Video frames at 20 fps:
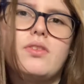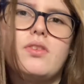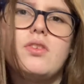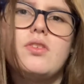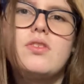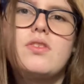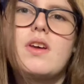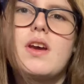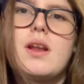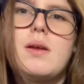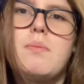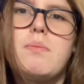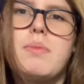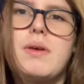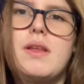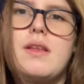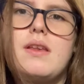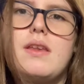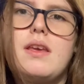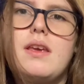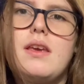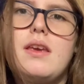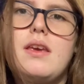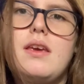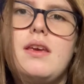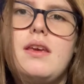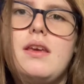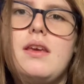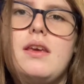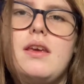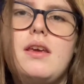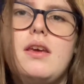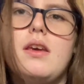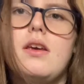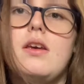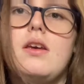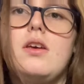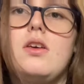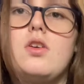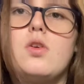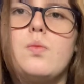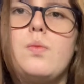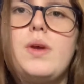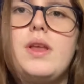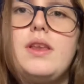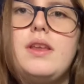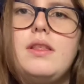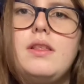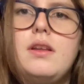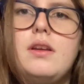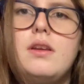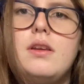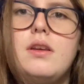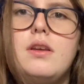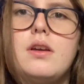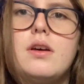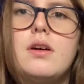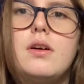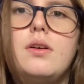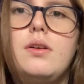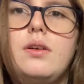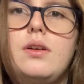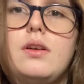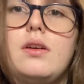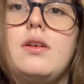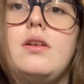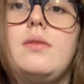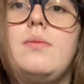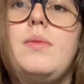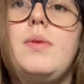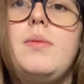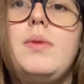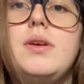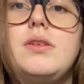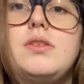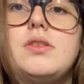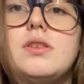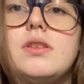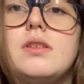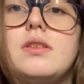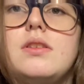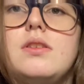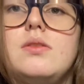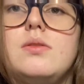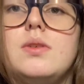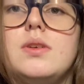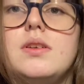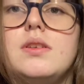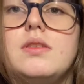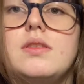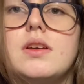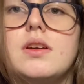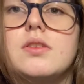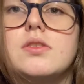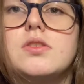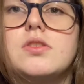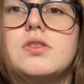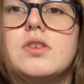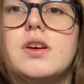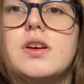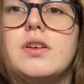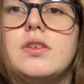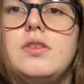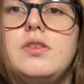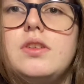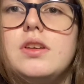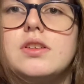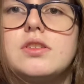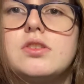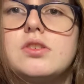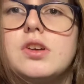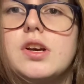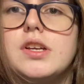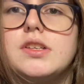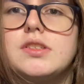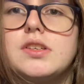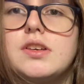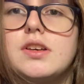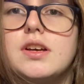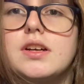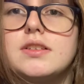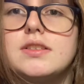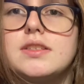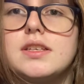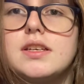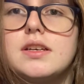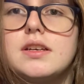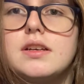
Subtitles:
So you're just kind of bending it. You're bending the note. Here, maybe I should do a different string. I'll do this string so you can see.